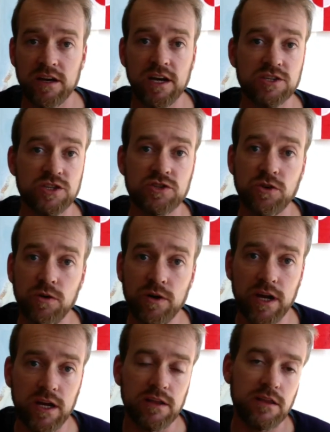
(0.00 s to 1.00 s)

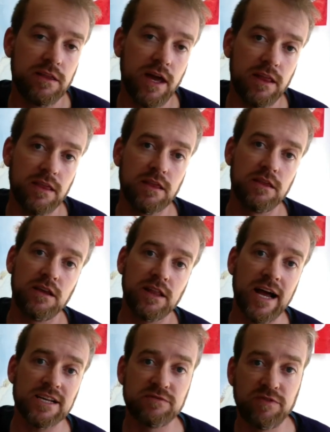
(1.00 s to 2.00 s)
story that the
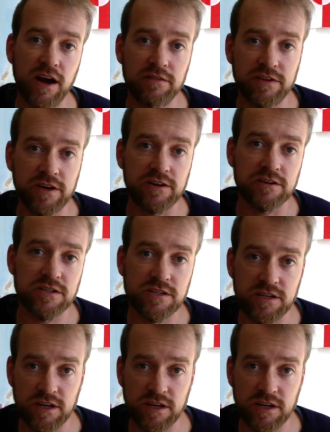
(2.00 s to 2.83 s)
last 5 years